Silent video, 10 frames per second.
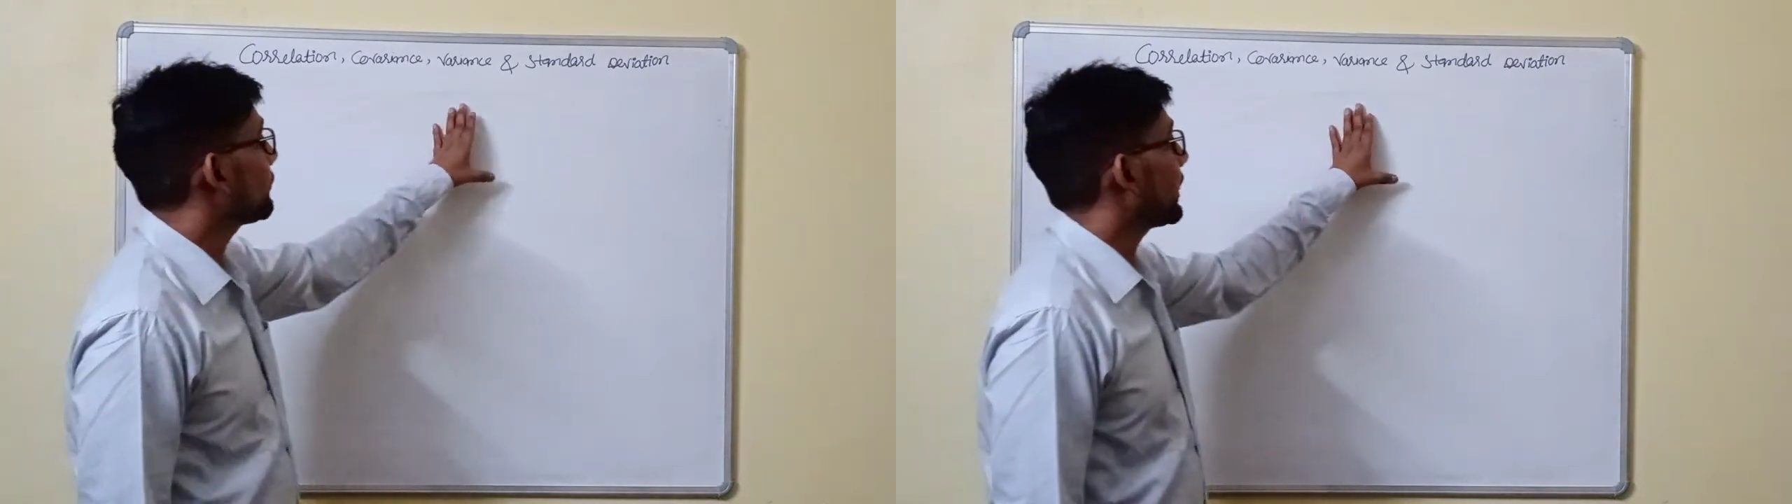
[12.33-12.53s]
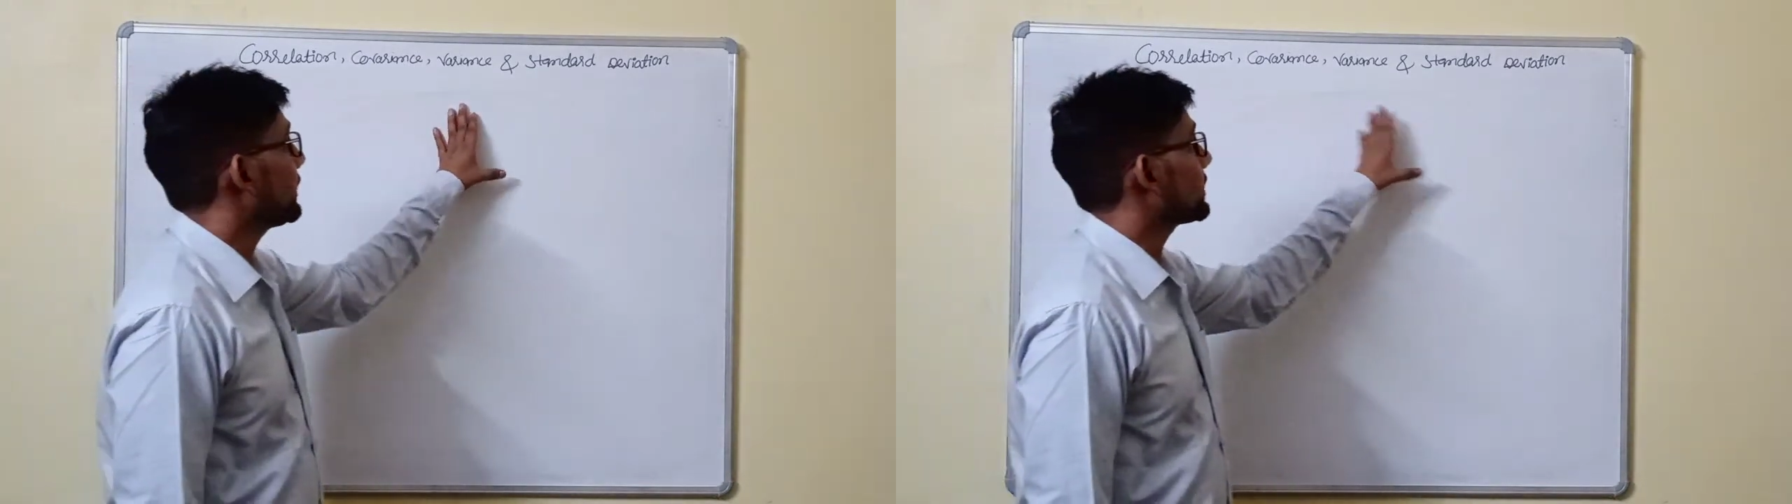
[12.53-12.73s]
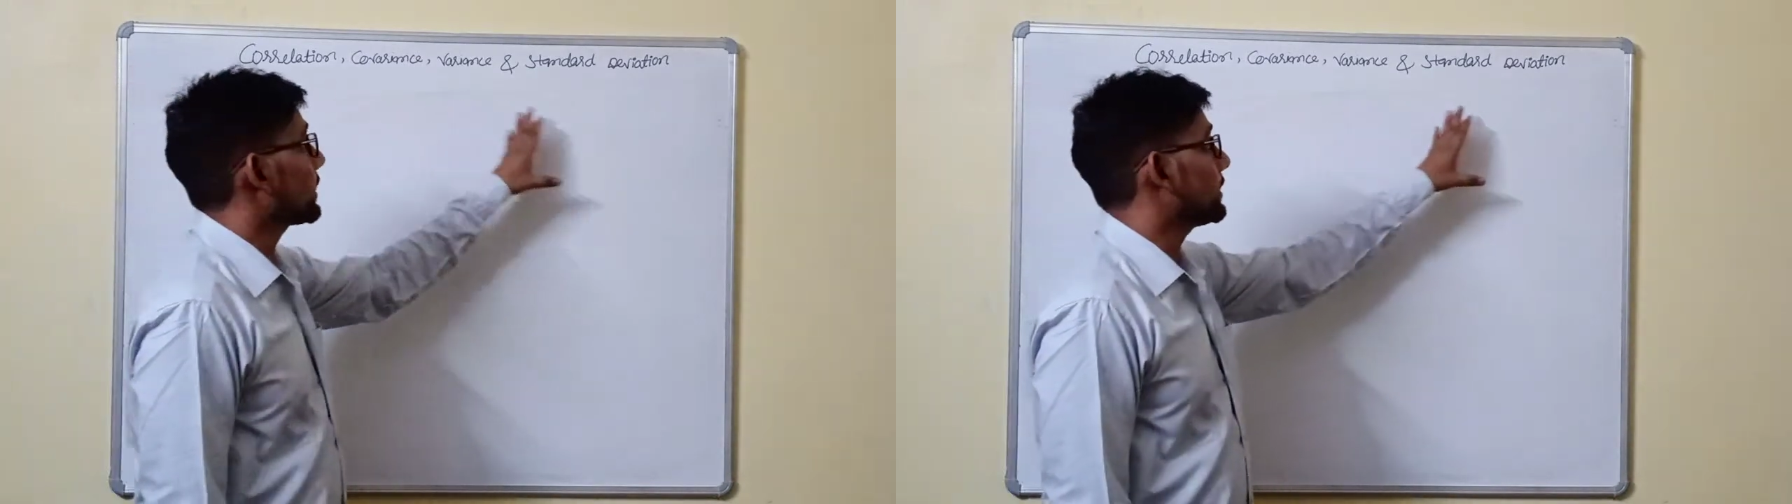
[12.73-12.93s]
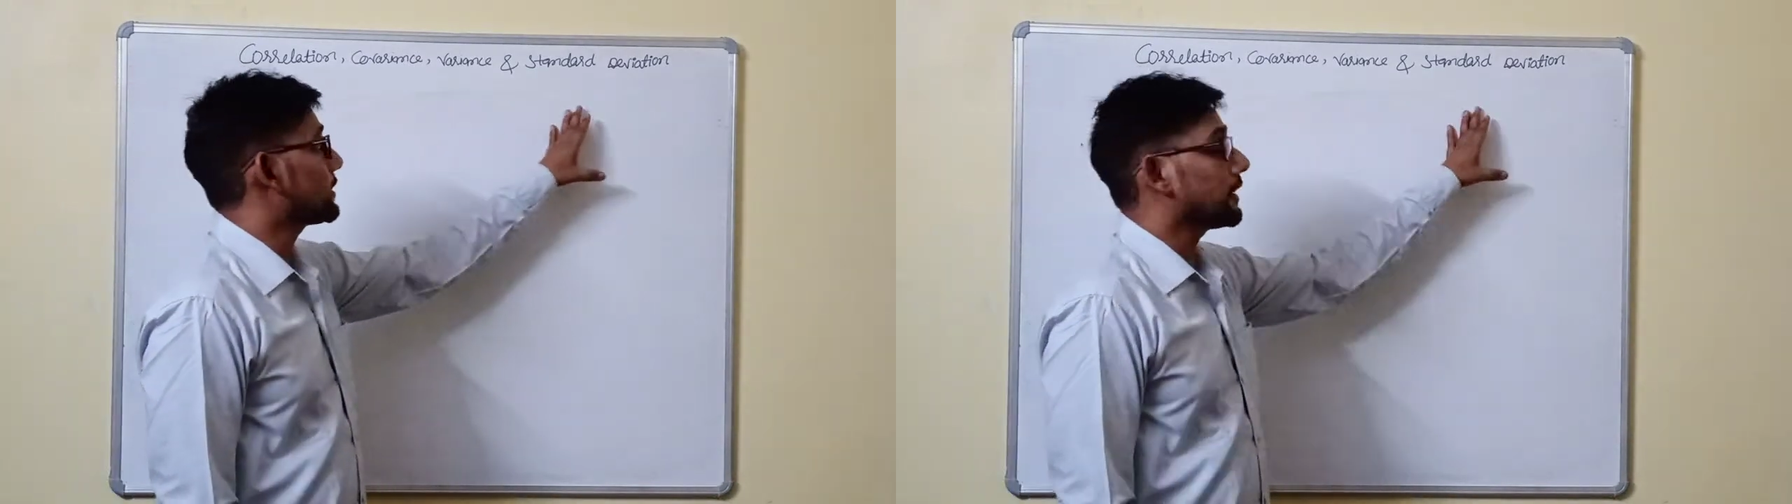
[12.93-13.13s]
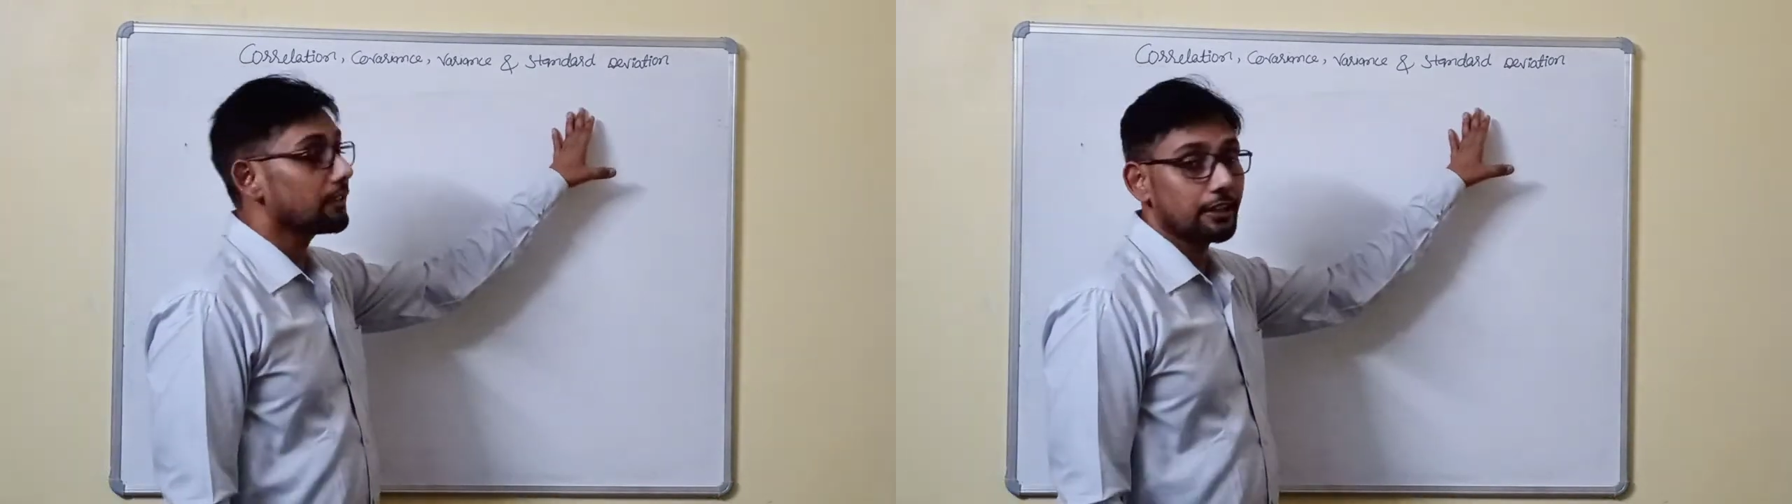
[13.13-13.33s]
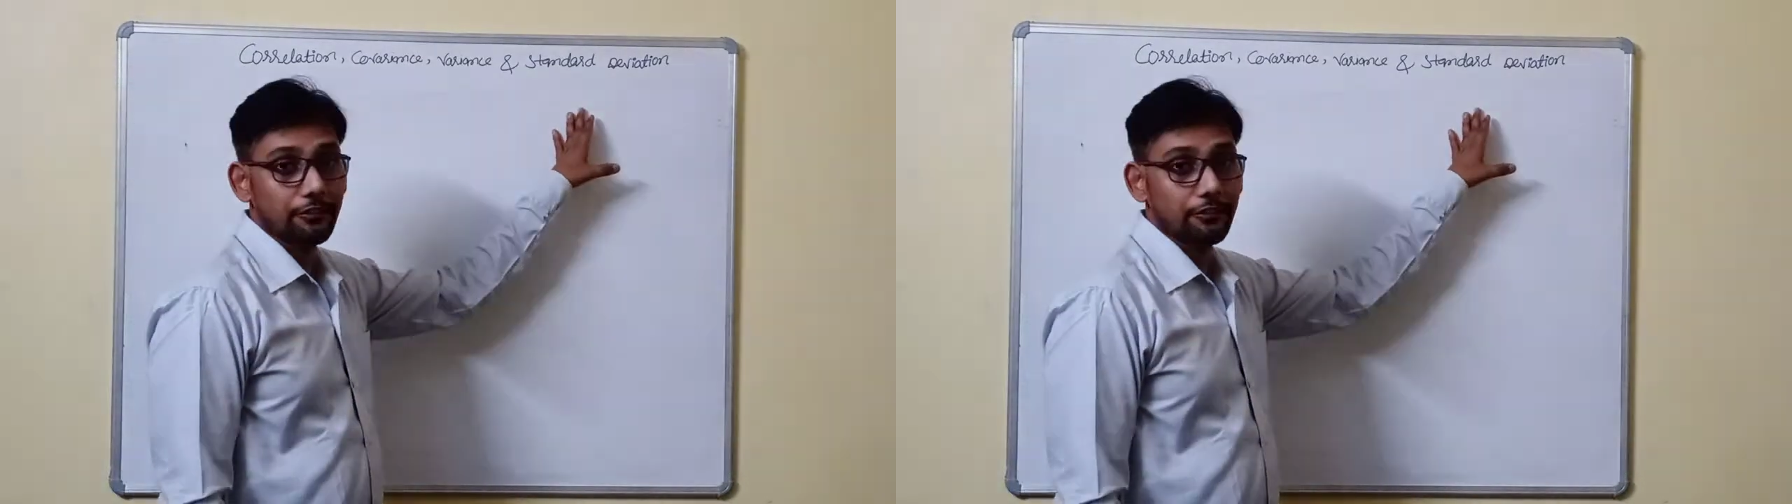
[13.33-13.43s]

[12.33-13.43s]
variance and standard